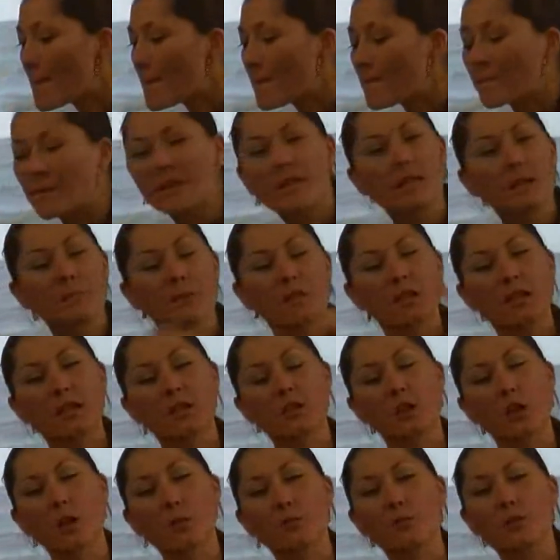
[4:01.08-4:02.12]
But in
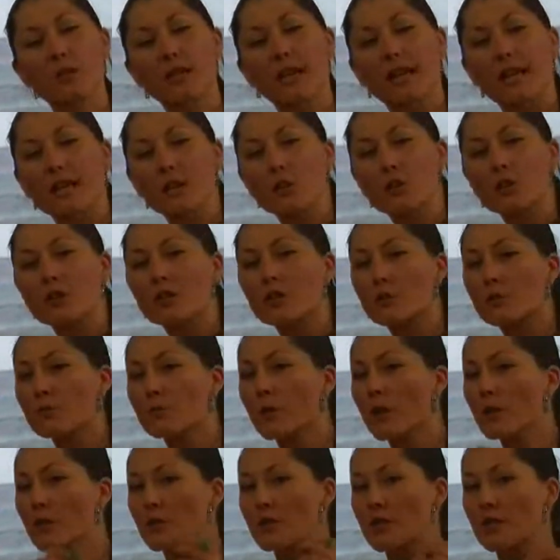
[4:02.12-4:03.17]
interpretations,
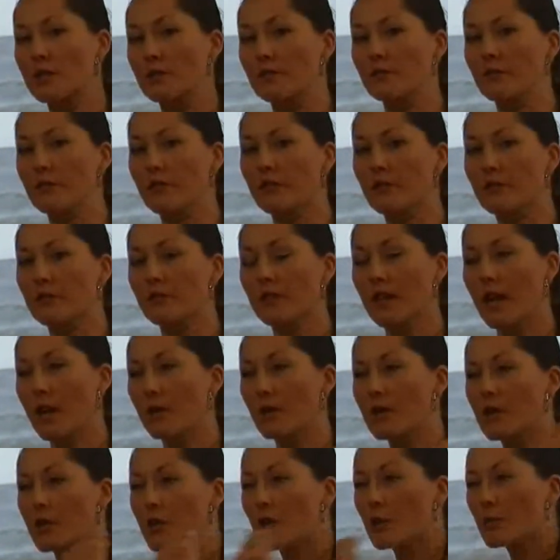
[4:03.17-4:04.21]
motives, our
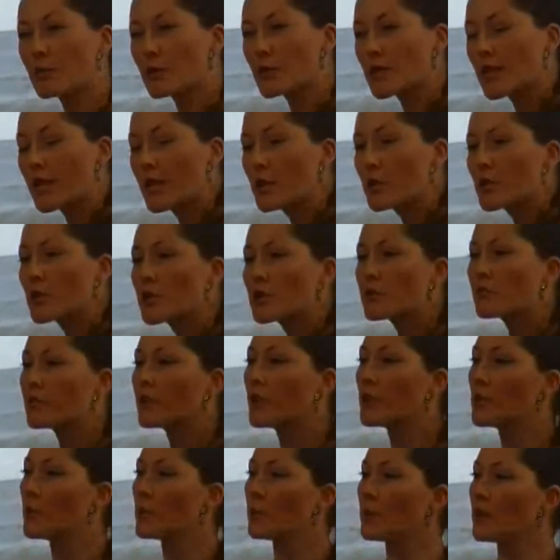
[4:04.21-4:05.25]
interpretations of
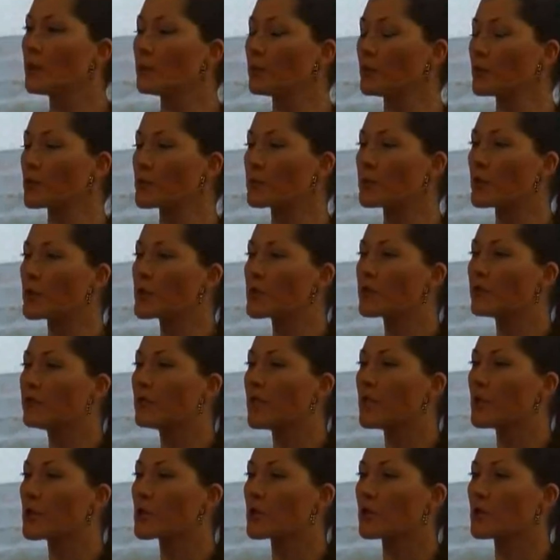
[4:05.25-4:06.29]
other people's
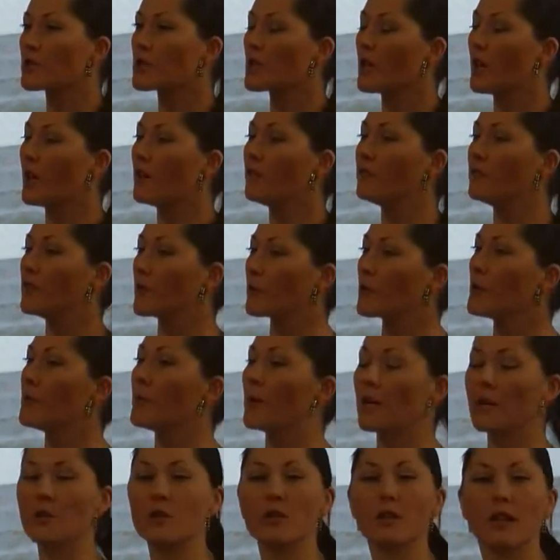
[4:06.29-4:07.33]
motivations are very
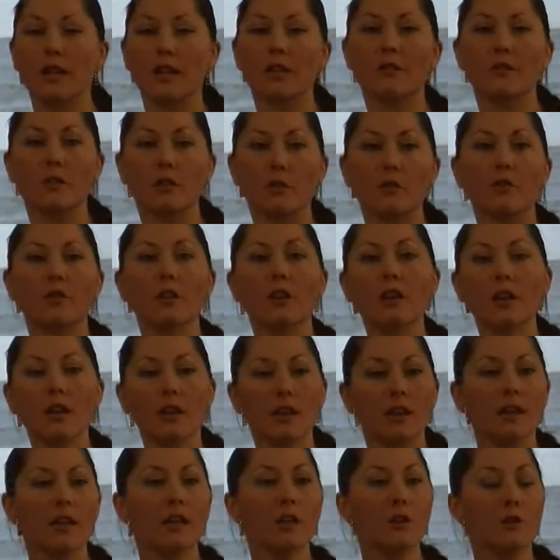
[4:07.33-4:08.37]
much like those
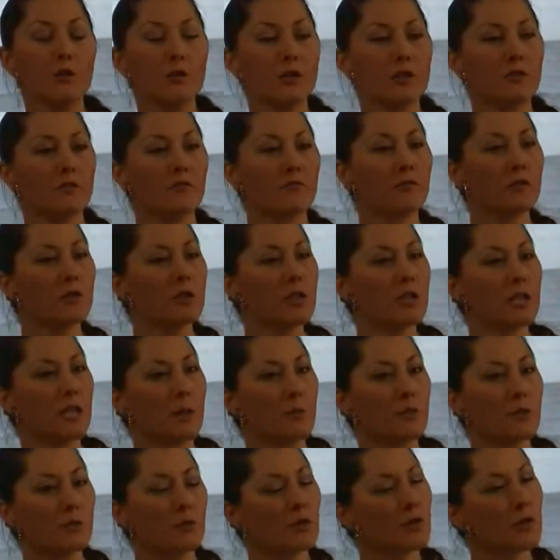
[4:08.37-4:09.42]
elusive
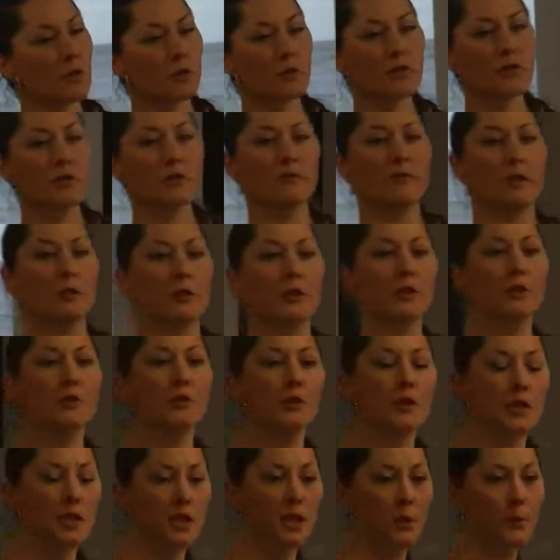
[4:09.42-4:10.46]
footsteps. What's also very
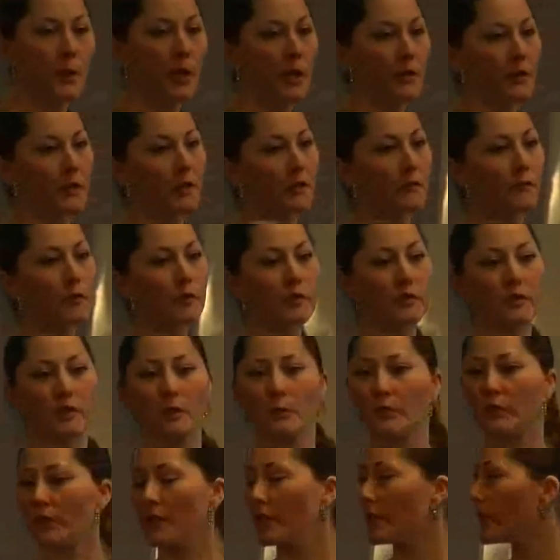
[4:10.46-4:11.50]
interesting about these
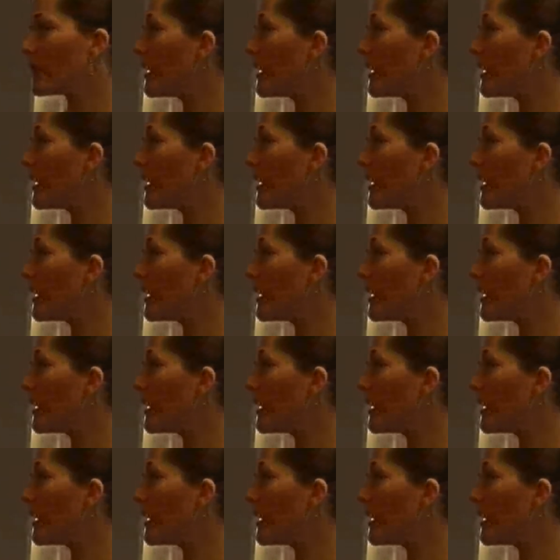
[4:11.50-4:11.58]
footsteps is